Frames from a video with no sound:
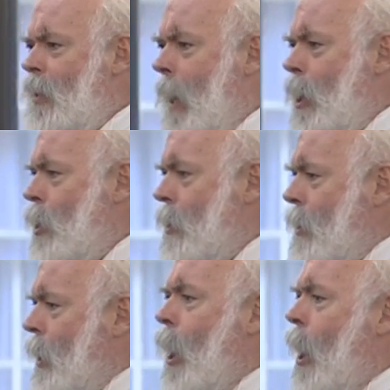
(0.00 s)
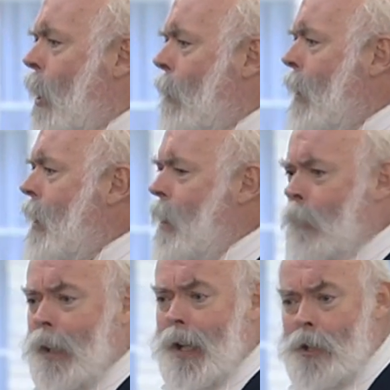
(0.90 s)
spacious and calm.
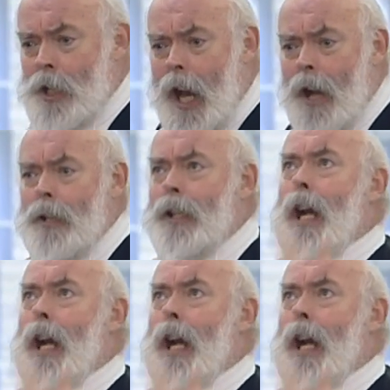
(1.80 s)
But go down and